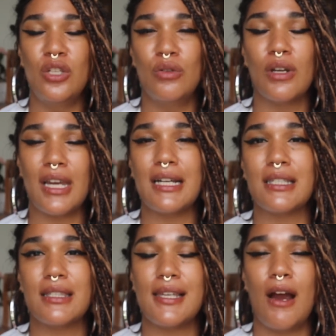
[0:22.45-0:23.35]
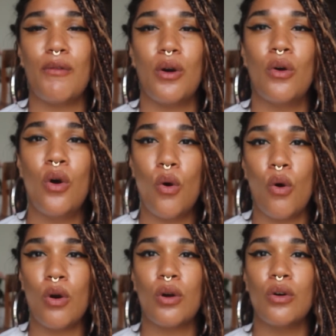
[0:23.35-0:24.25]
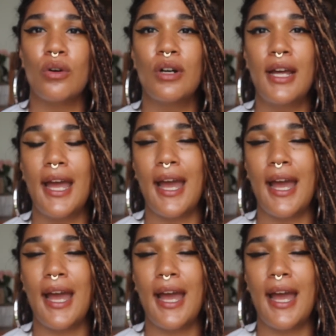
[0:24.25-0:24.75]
utilizing tarot, oracle,